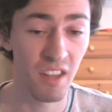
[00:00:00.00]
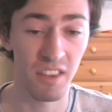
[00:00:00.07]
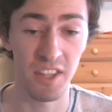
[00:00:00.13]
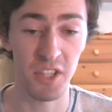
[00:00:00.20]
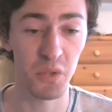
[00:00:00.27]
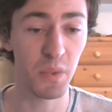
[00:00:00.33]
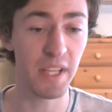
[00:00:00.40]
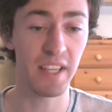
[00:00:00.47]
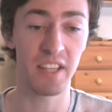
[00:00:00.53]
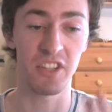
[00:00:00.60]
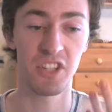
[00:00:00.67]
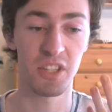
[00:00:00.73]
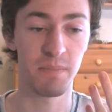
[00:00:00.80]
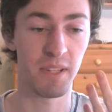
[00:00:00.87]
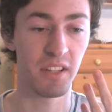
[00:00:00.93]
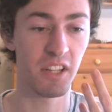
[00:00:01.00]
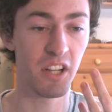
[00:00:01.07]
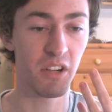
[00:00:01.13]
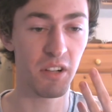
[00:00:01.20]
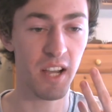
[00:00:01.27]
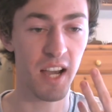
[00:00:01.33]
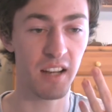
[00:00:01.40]
this week has just been, you
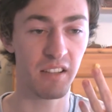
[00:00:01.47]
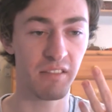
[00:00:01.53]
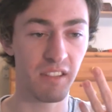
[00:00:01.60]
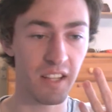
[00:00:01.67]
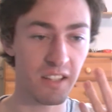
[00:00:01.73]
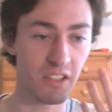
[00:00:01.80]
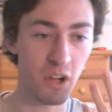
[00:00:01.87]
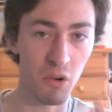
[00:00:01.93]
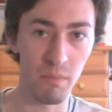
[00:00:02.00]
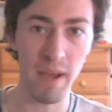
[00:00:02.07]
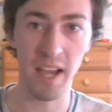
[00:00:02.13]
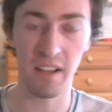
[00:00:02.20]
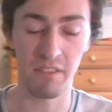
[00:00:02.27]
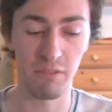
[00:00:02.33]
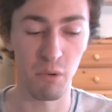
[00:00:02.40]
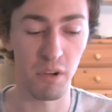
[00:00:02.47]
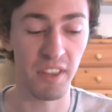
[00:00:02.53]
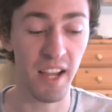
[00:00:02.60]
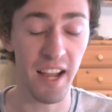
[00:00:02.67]
know, kind of like going back and forth.